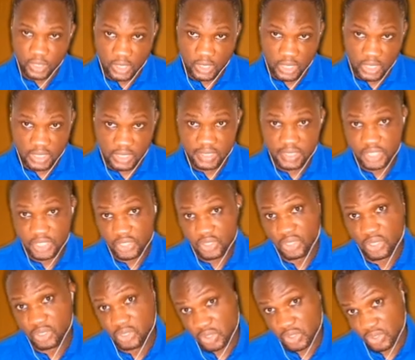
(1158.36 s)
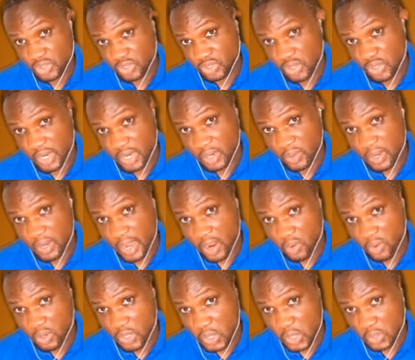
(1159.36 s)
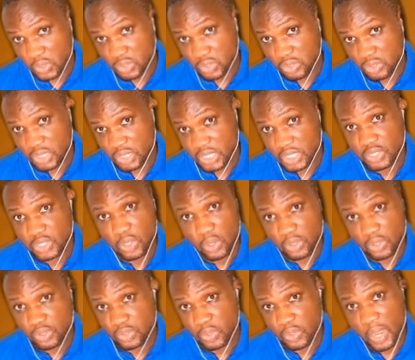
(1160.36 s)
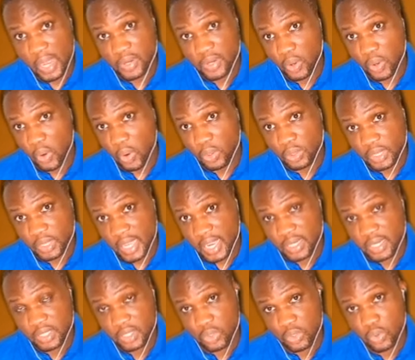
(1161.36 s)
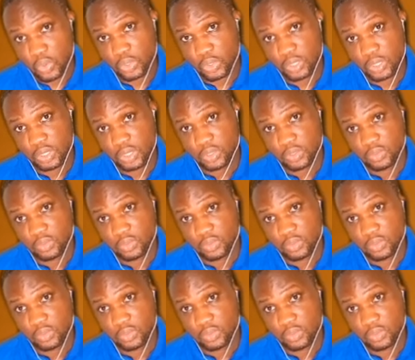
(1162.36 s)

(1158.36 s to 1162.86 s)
And this is not just your regular chord, also this is also an altered chord,